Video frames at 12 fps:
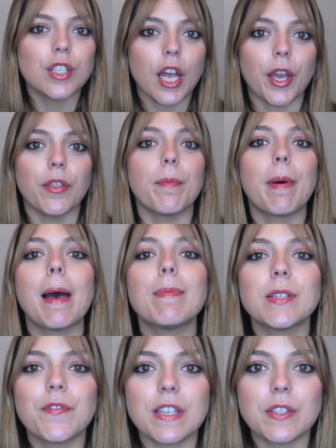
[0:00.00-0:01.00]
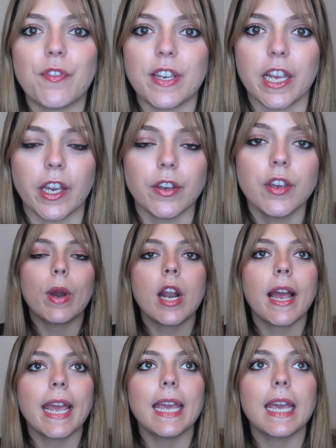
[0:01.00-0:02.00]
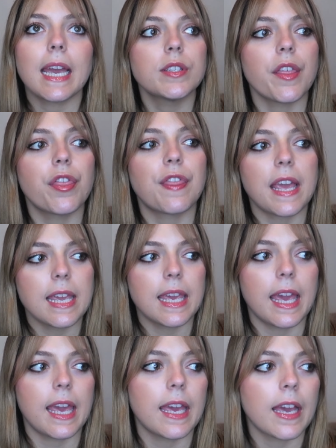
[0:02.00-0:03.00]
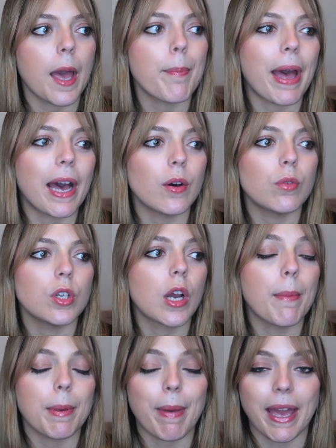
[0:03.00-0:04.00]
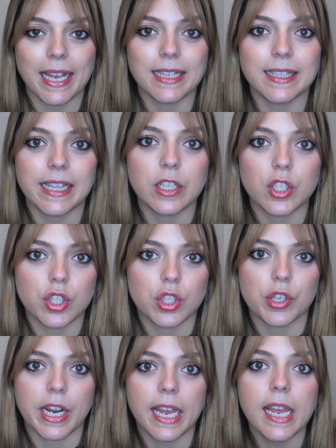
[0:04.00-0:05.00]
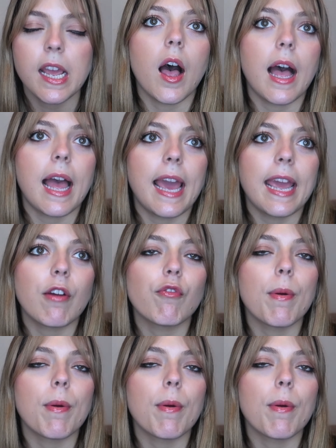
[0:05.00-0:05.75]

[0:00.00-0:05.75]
So the purpose of this video, when I was thinking about coming back into the industry, I